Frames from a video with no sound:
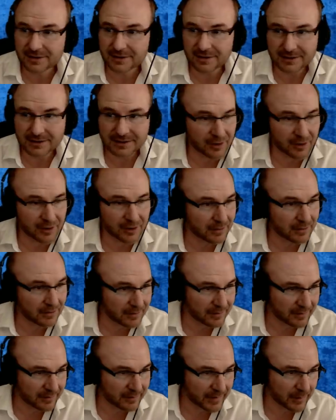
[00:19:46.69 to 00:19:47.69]
That's another
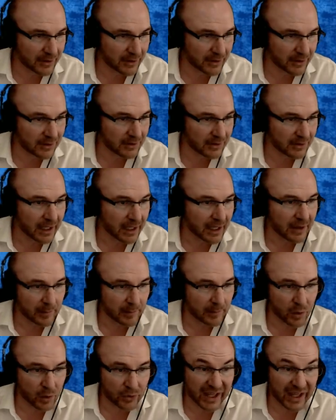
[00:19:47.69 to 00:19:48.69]
big miracle. They
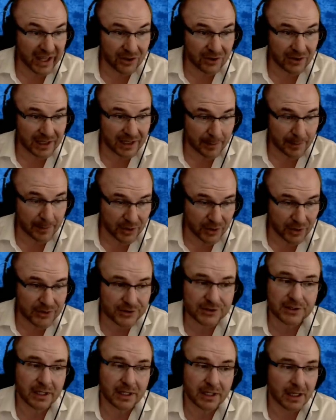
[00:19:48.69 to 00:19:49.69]
both heal
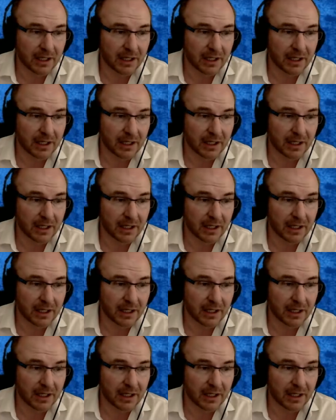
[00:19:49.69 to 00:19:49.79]
lepers.